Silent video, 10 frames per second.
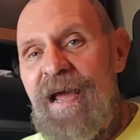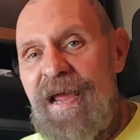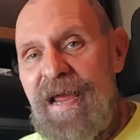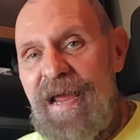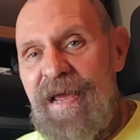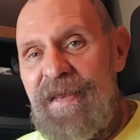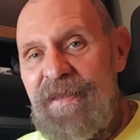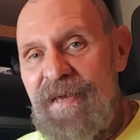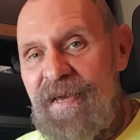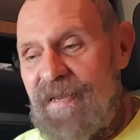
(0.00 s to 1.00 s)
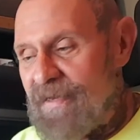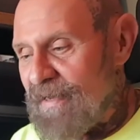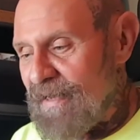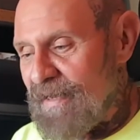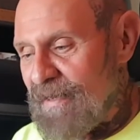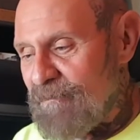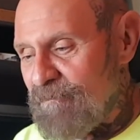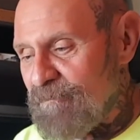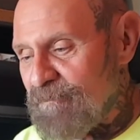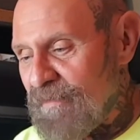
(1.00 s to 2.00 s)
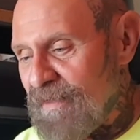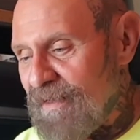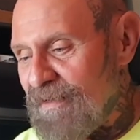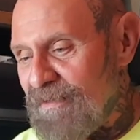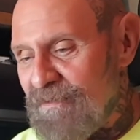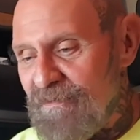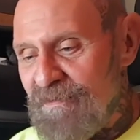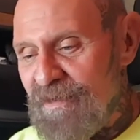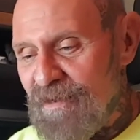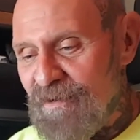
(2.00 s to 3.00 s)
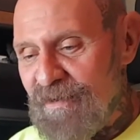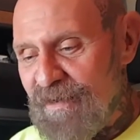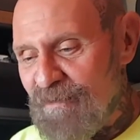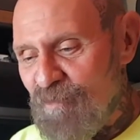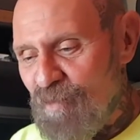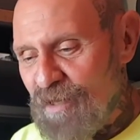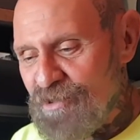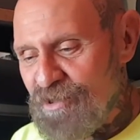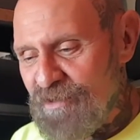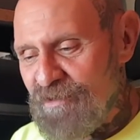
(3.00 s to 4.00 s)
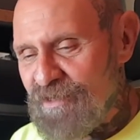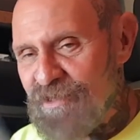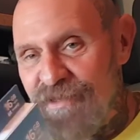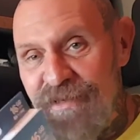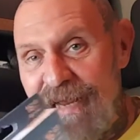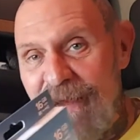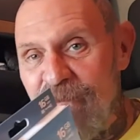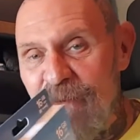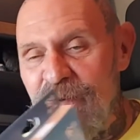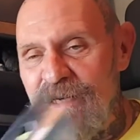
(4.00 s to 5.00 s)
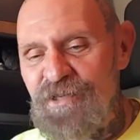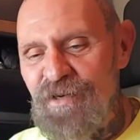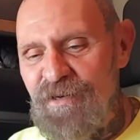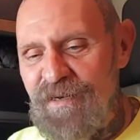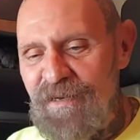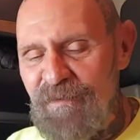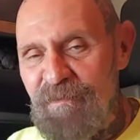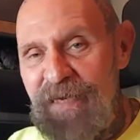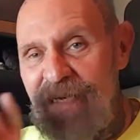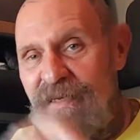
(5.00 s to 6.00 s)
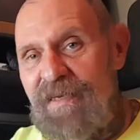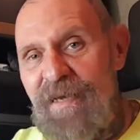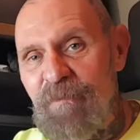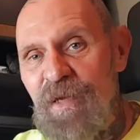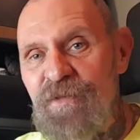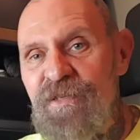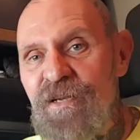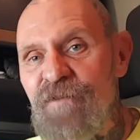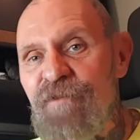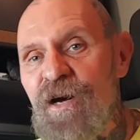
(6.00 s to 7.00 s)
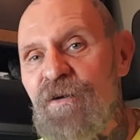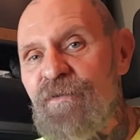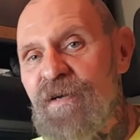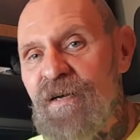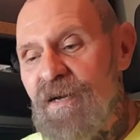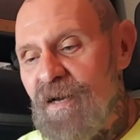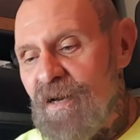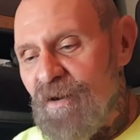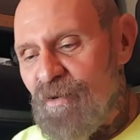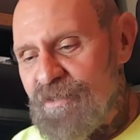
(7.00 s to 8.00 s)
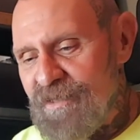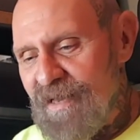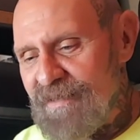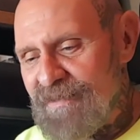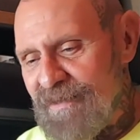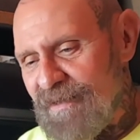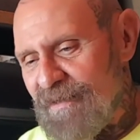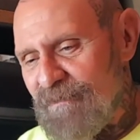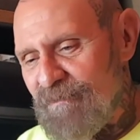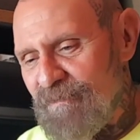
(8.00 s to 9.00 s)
and then uh, you know, and then once you, you can just snap your picture and it immediately uploads to the phone, which that's uh,